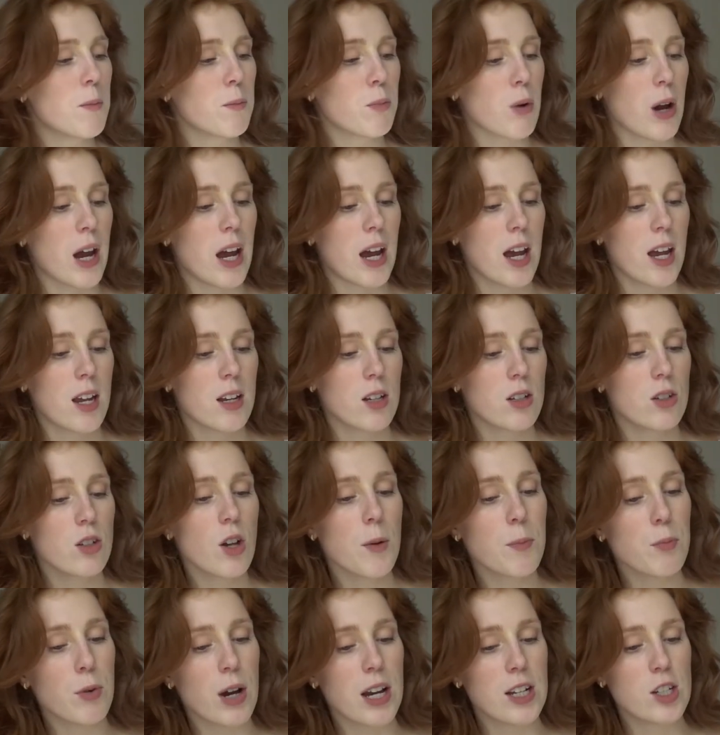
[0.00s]
brand,
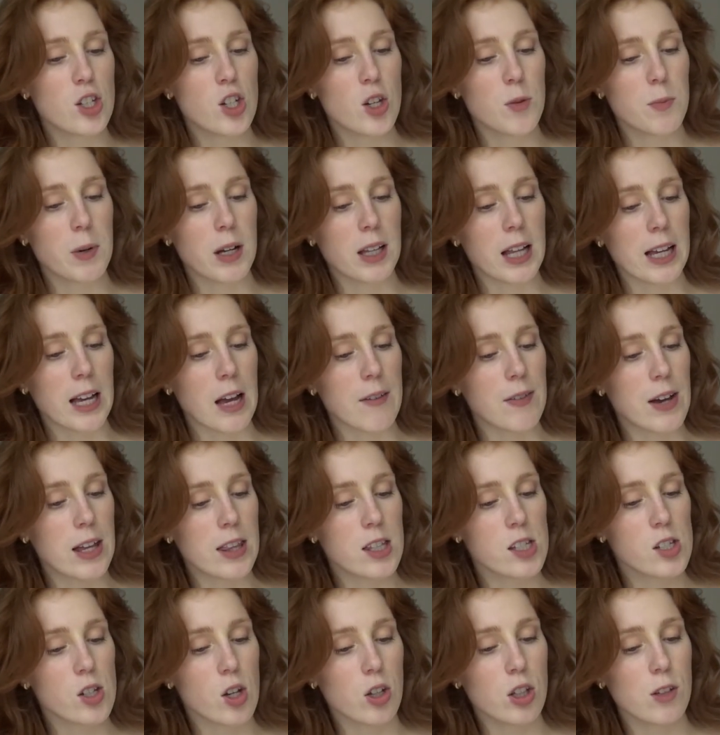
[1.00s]
not brand new, but like I've had
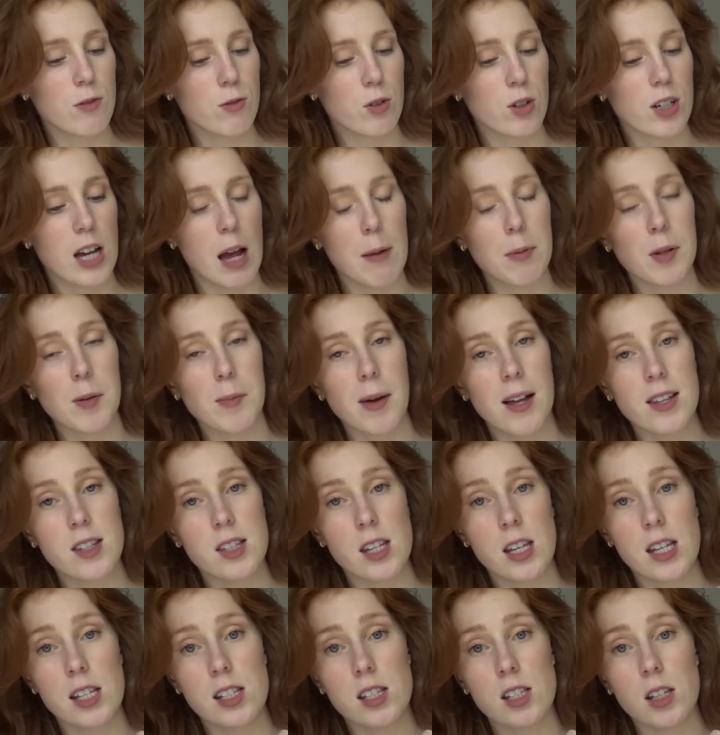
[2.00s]
these only for a couple of months,
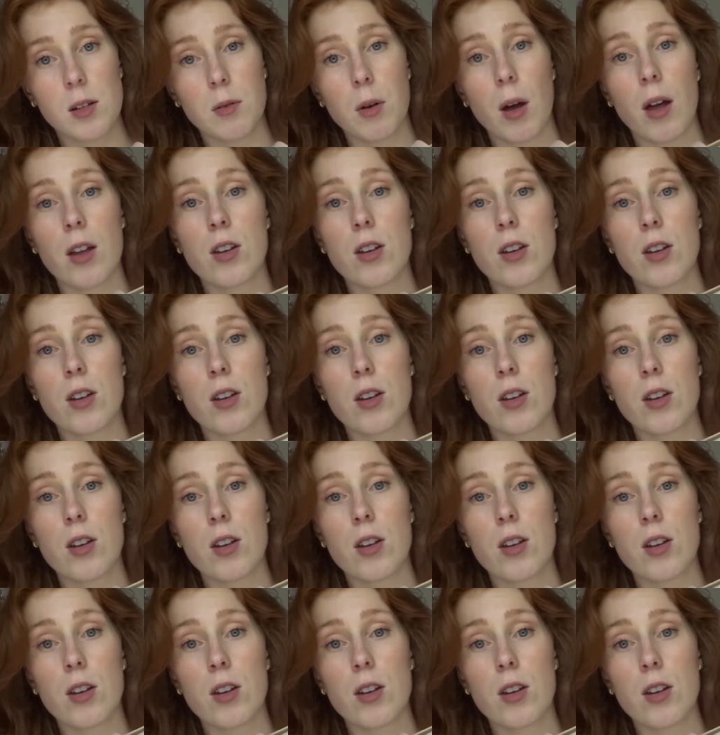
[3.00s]
is some